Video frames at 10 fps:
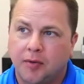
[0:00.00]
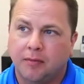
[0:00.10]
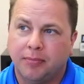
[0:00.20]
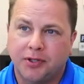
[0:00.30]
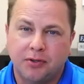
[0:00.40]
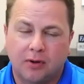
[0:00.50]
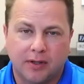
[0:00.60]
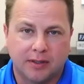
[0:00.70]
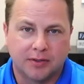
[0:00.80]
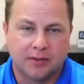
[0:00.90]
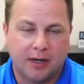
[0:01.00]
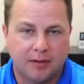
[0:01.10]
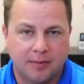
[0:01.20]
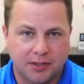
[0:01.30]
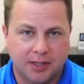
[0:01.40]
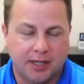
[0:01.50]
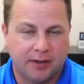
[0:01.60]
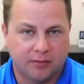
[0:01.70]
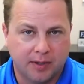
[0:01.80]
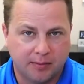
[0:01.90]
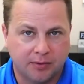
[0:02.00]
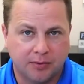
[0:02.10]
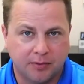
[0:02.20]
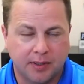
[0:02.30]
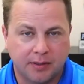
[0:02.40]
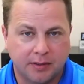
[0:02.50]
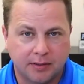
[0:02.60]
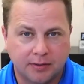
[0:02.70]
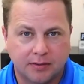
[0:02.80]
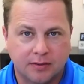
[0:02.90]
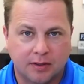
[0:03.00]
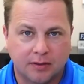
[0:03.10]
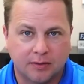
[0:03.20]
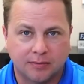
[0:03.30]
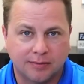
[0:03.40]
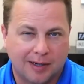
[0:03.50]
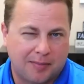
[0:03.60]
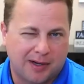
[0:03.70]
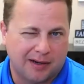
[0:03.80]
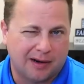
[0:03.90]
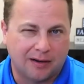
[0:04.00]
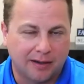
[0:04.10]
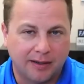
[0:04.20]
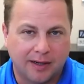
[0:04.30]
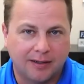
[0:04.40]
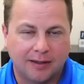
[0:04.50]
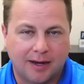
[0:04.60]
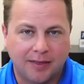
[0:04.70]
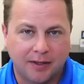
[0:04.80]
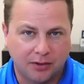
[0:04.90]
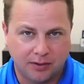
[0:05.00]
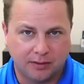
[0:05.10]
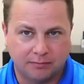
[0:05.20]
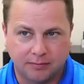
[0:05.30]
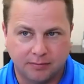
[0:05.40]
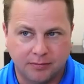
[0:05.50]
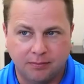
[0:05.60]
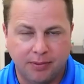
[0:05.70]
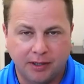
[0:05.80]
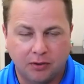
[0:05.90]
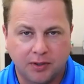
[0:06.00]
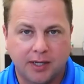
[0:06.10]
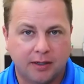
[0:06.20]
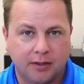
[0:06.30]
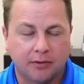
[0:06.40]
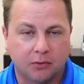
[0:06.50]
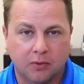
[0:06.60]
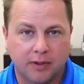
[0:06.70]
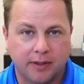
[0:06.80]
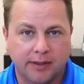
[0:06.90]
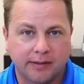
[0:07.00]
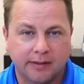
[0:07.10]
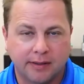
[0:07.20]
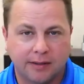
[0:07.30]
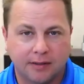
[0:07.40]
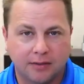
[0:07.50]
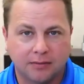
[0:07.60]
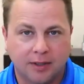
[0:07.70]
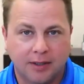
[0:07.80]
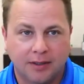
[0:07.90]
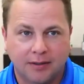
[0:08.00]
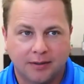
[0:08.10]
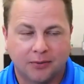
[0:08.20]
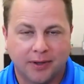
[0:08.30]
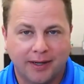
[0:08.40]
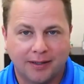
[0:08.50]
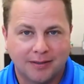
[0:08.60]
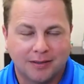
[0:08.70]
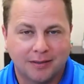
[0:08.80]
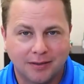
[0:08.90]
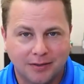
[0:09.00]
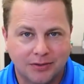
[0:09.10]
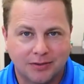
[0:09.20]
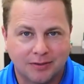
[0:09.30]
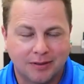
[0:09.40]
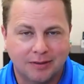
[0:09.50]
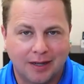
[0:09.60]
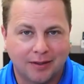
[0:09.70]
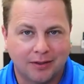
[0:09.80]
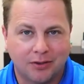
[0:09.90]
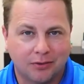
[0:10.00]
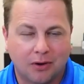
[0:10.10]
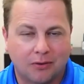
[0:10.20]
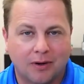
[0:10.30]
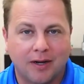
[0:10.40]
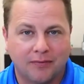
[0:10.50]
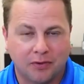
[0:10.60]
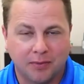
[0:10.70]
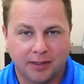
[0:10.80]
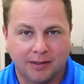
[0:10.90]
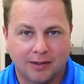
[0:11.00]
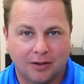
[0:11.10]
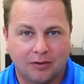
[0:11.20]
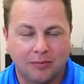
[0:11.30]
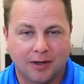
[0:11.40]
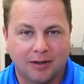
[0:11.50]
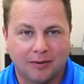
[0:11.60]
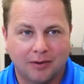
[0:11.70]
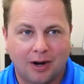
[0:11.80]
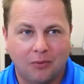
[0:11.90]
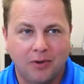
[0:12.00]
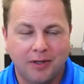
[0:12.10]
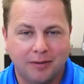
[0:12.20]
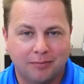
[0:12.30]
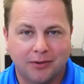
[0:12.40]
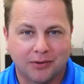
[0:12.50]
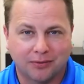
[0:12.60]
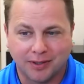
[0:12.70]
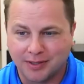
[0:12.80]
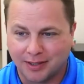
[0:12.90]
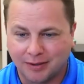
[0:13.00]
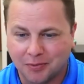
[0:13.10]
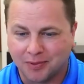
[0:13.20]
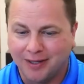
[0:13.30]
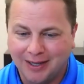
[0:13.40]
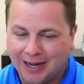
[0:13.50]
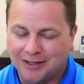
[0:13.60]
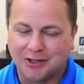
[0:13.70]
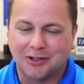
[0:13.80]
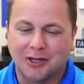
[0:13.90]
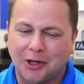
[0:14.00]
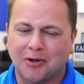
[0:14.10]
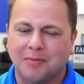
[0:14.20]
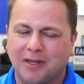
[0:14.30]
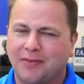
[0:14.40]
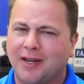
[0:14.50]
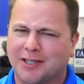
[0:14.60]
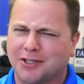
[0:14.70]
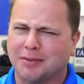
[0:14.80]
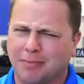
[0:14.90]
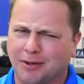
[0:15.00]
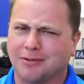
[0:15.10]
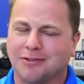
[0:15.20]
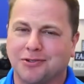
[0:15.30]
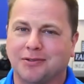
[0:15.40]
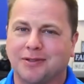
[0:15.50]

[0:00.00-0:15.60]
But you already described him as you can't even remember who he is, so I might not. I, I think you could be okay either way. The reality is, is I think you're all right if you make a call, but I, I wouldn't get burned three times. But it's unclear yeah. to me if he actually burned you.